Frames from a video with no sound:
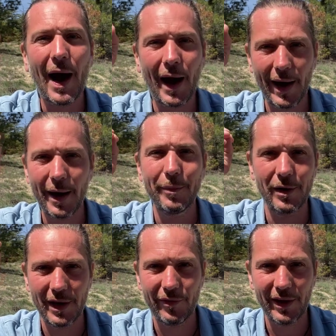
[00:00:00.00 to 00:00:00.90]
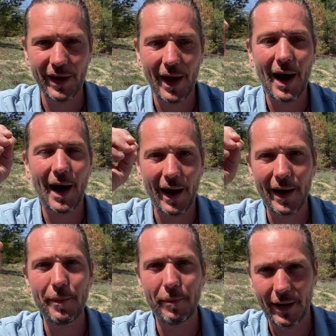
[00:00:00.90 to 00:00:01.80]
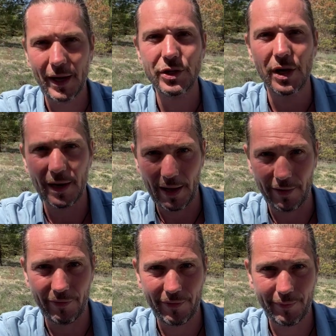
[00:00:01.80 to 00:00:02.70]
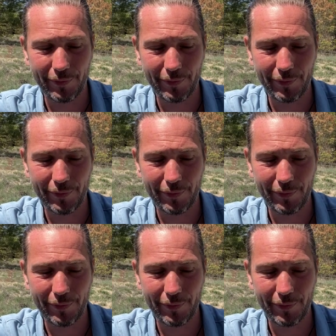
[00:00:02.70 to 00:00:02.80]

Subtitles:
I am the living, I manage life.